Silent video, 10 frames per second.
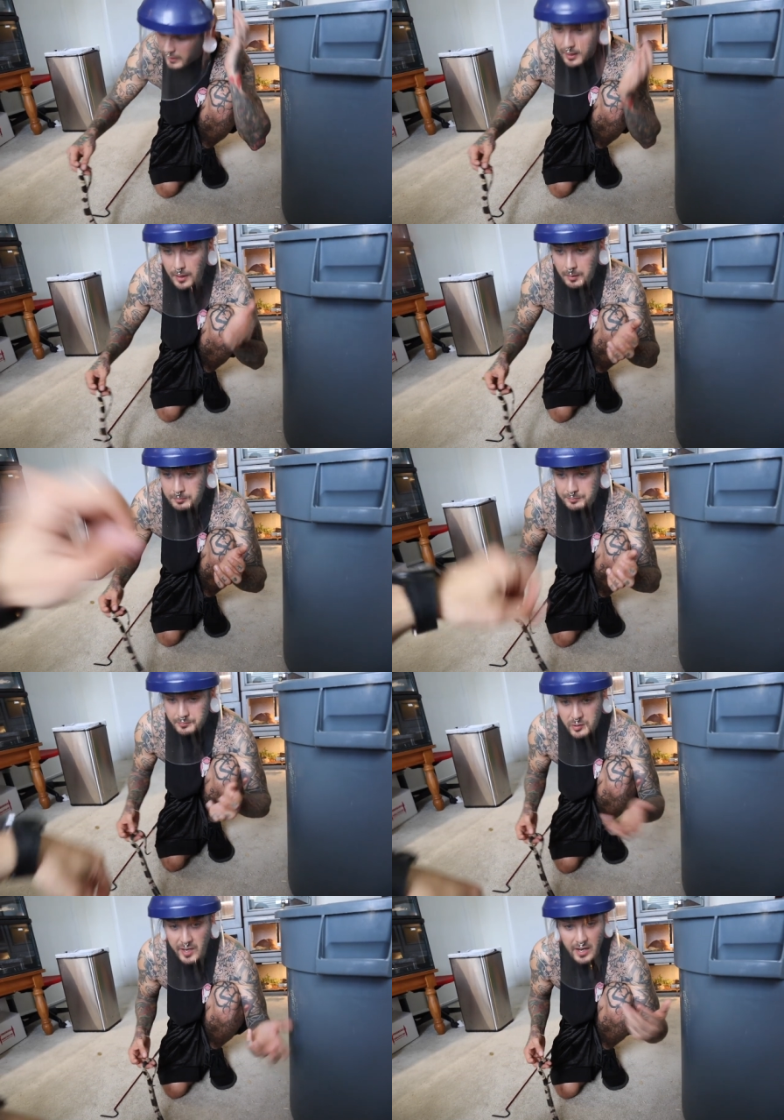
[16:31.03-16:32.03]

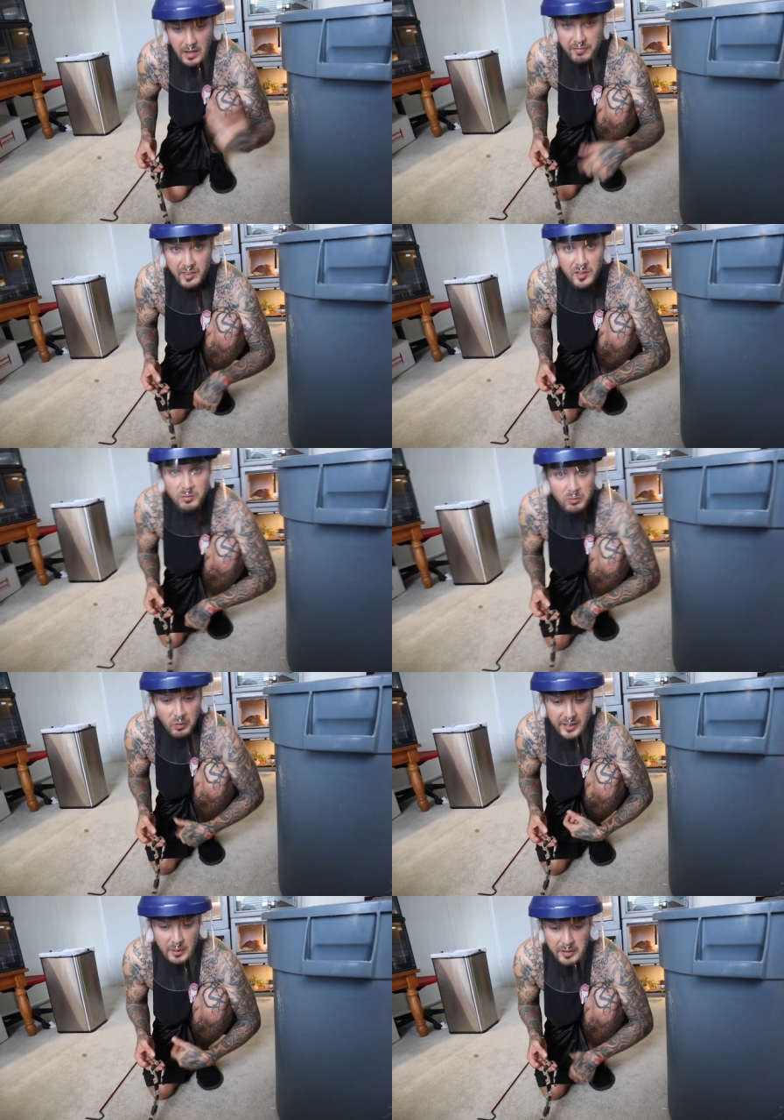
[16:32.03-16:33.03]
So yeah, I figured
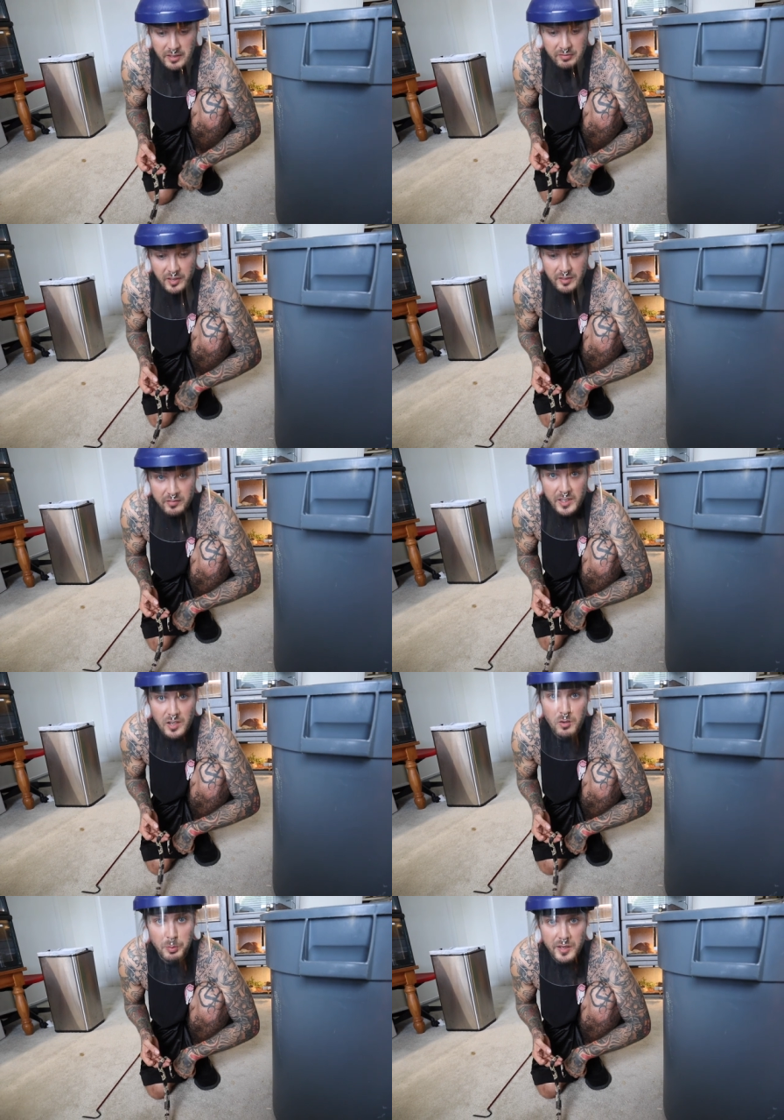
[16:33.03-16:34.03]
why not make a fucking
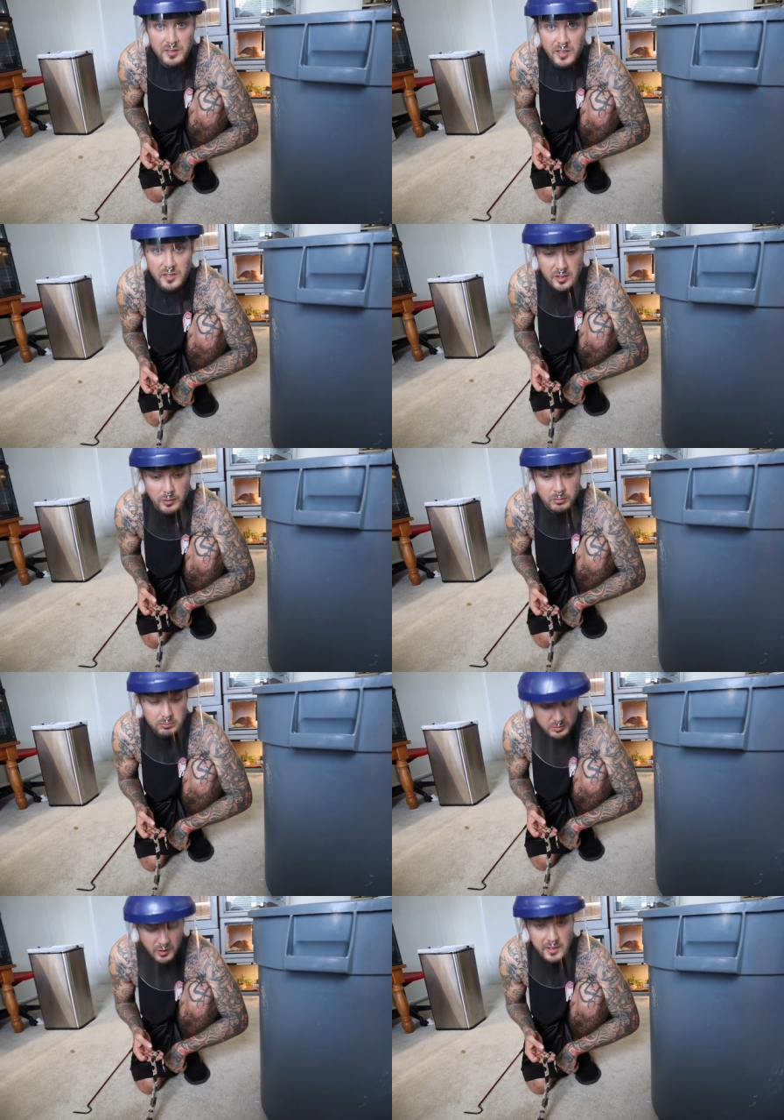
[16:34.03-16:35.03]
video of Blake today too.
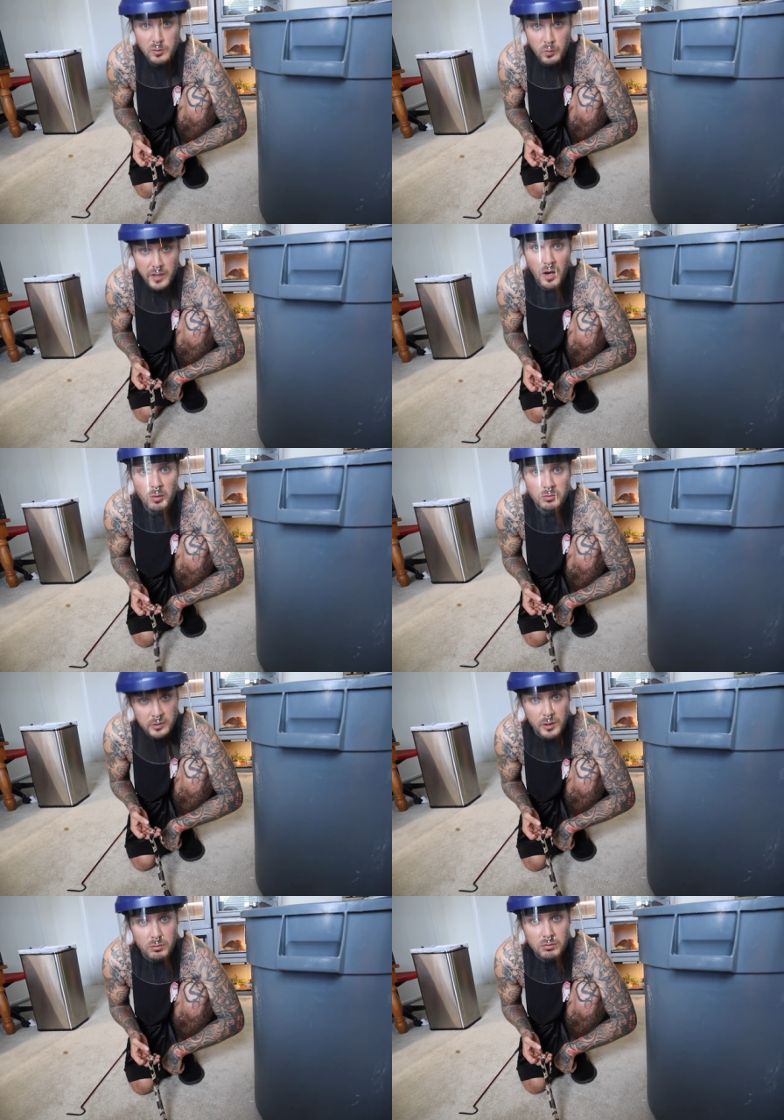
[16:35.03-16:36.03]
So that's what we gonna
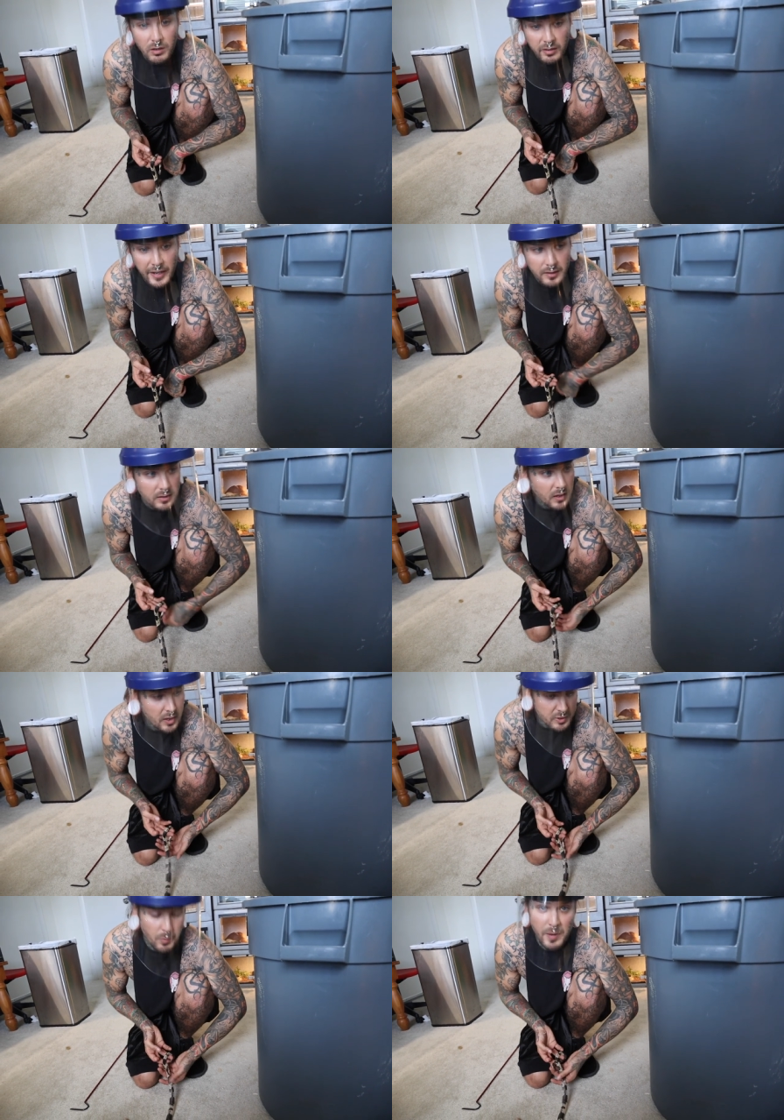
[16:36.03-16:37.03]
do, all right?
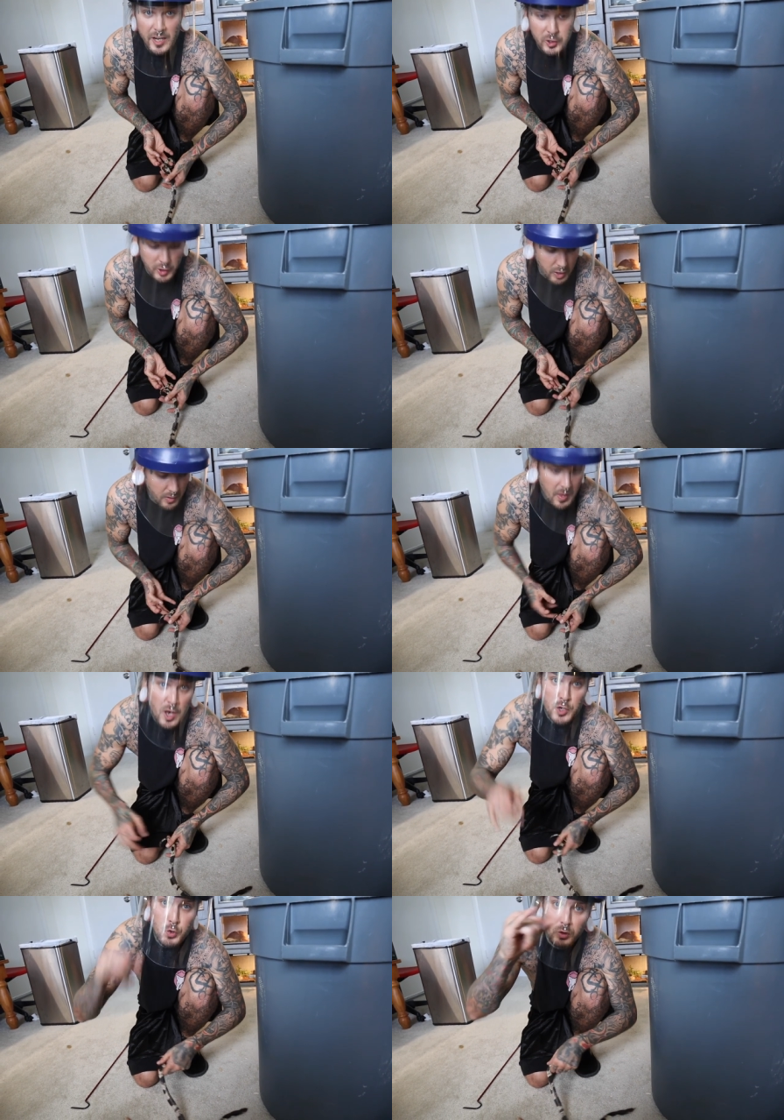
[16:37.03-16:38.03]
So make sure
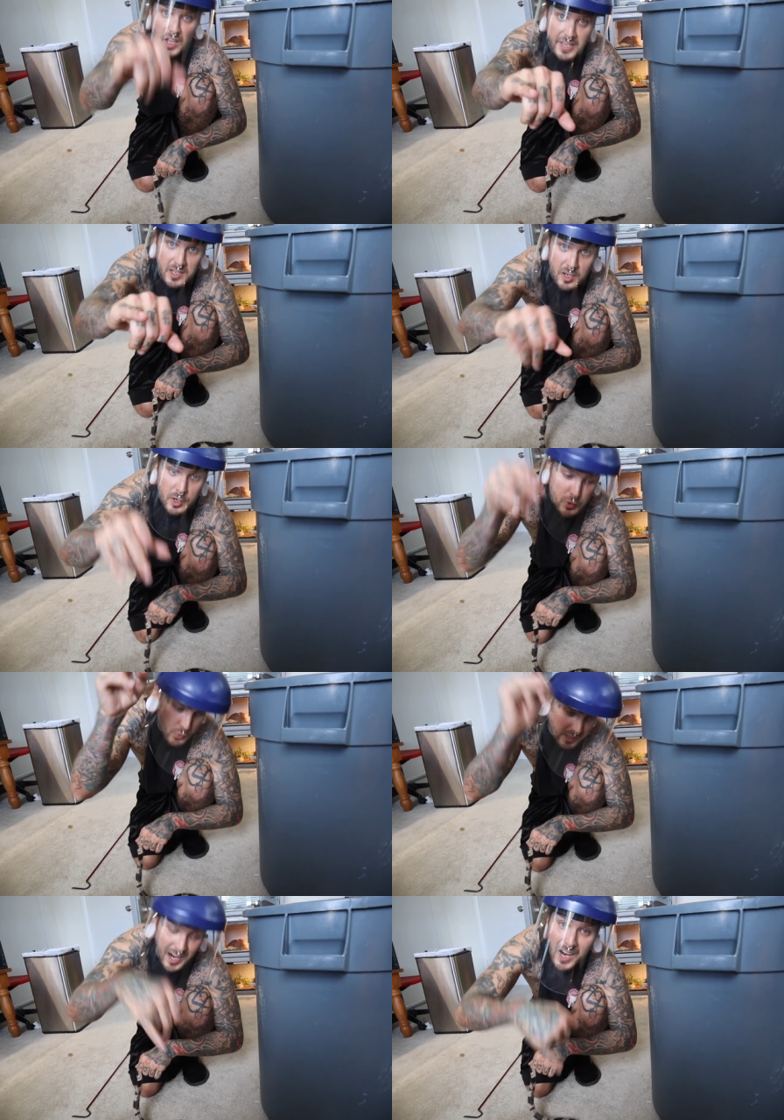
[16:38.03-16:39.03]
you like, you
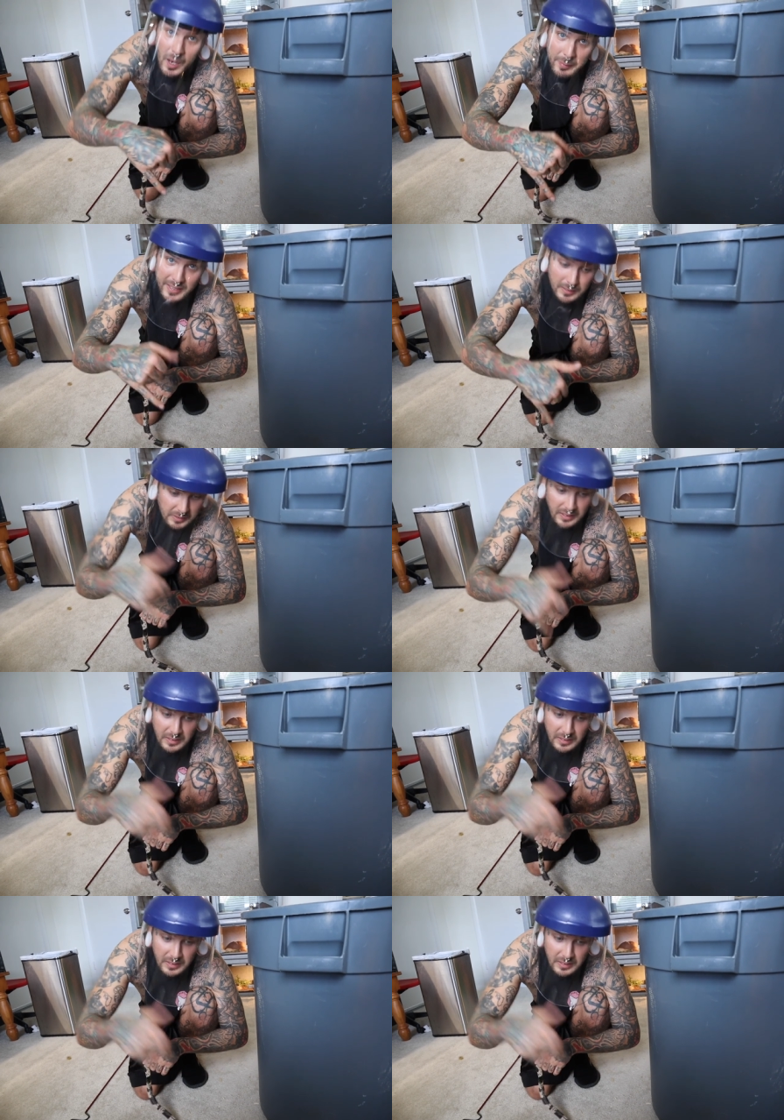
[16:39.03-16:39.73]
comment